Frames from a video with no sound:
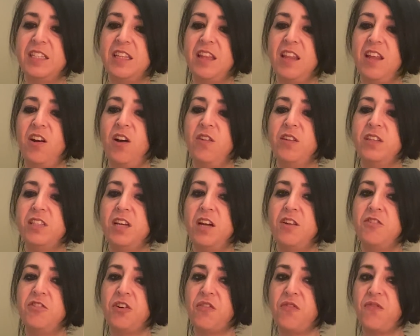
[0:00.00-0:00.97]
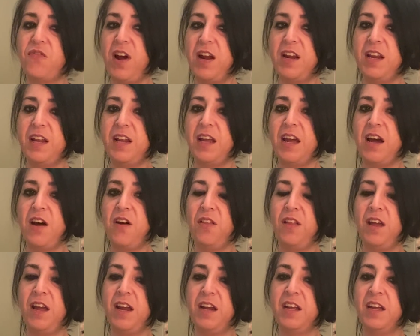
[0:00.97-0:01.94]
and then all of a sudden you're finding out
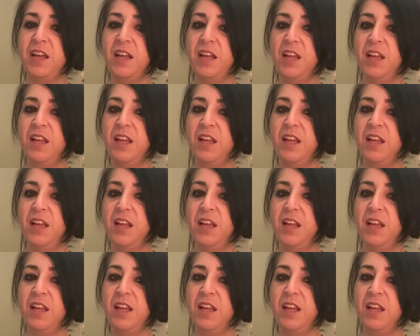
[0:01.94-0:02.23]
like